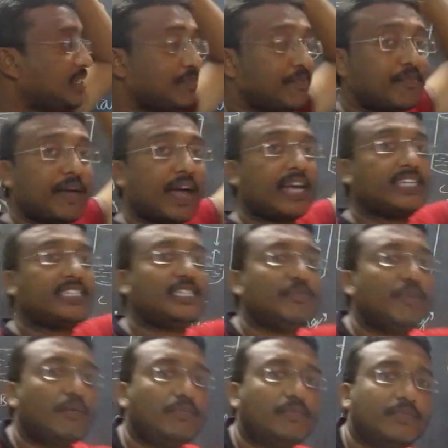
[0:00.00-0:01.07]
a
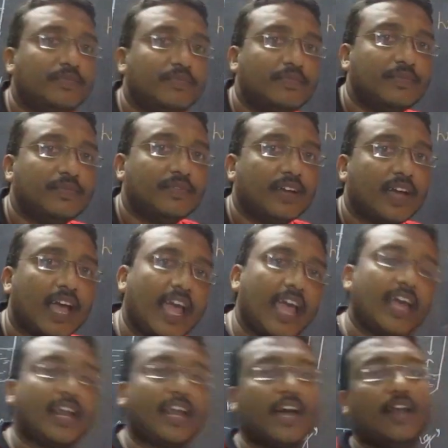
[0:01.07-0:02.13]
maximum
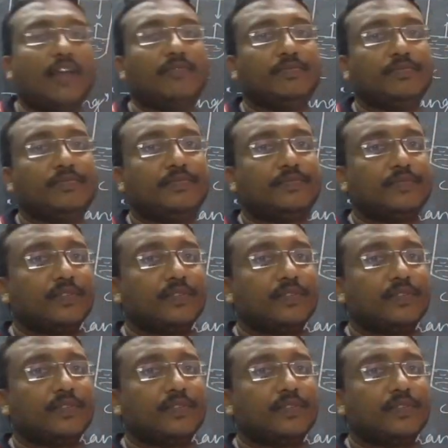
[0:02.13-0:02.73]
air column.